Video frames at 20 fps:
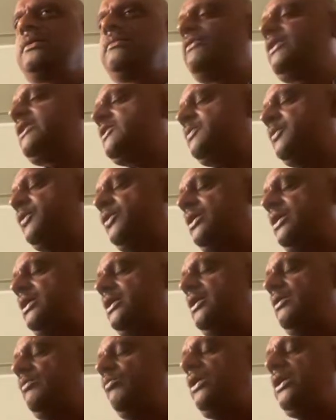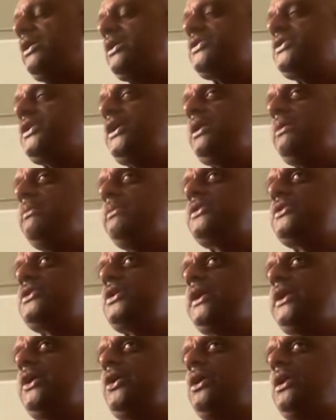What's more? What is serum
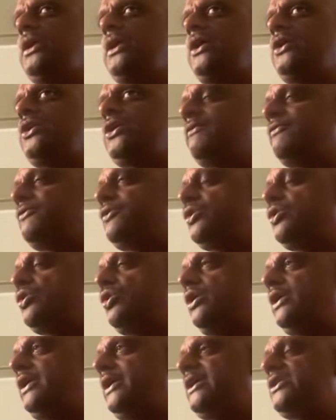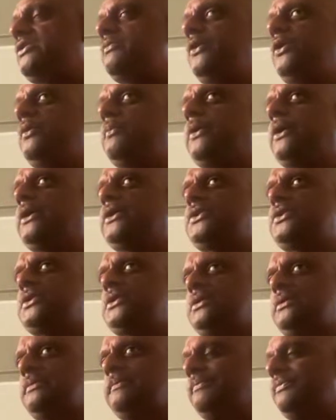estradiol cutoff to call it as menopause?
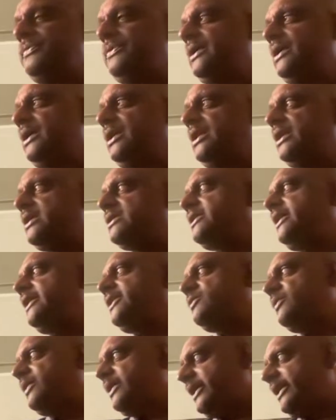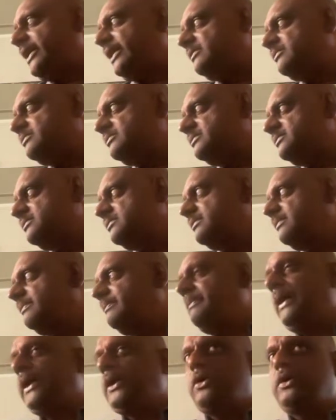Less than 20
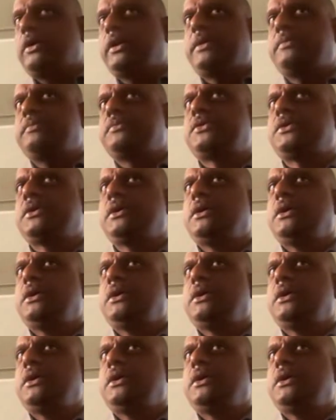picograms.